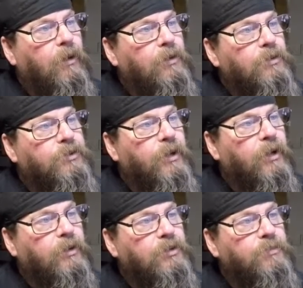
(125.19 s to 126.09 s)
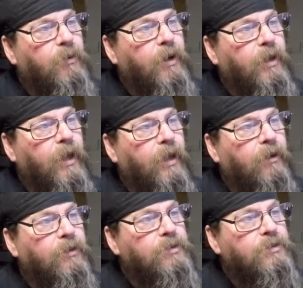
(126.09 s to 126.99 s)
So check out this brake
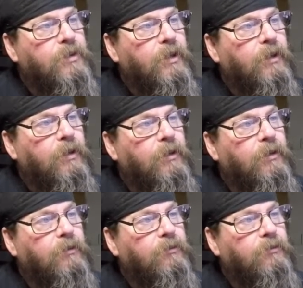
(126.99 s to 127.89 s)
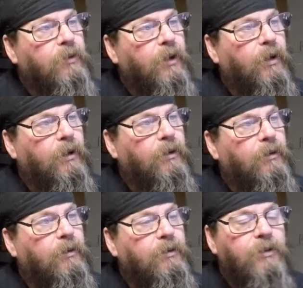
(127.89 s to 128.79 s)
handle. This thing is,
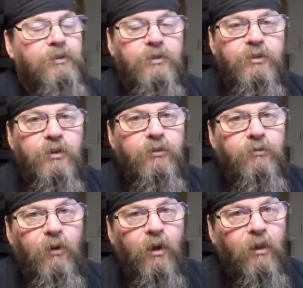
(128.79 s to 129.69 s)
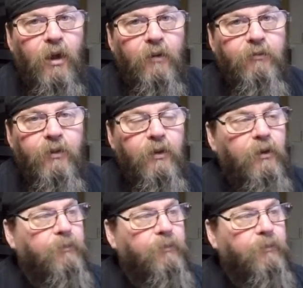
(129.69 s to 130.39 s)
it doesn't just fall off of there.